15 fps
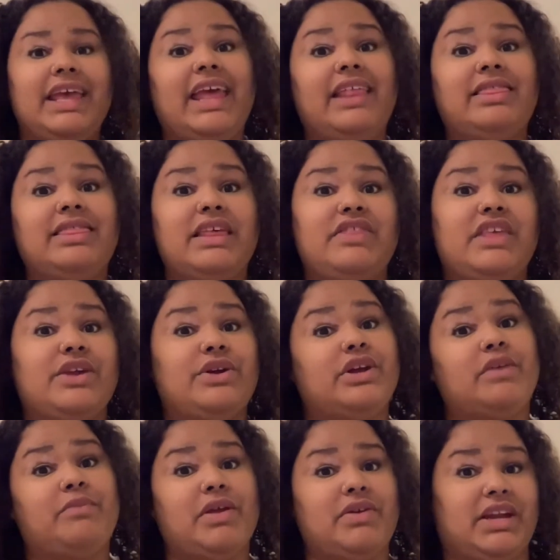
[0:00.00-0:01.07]
In the theater
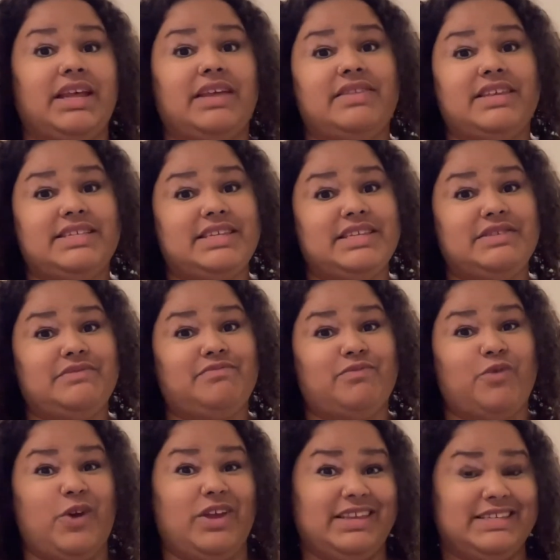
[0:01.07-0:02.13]
community, this is
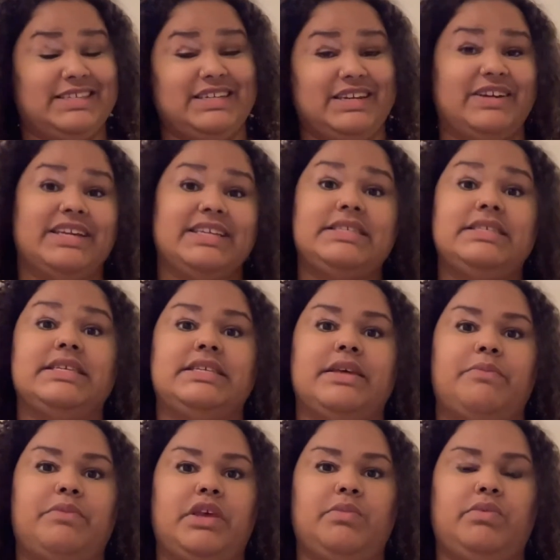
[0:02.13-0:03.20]
really serious to
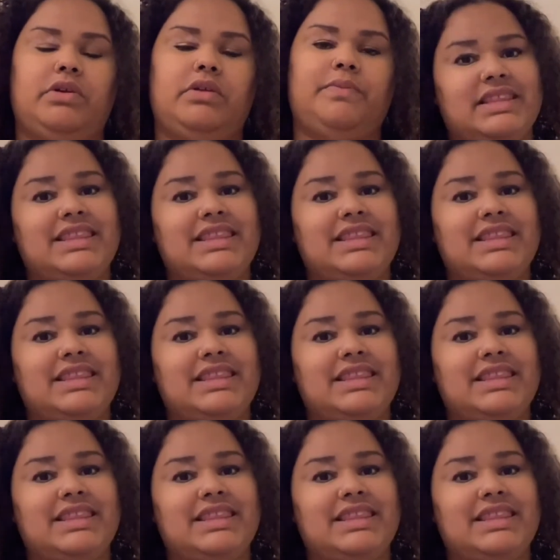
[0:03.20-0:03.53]
some people.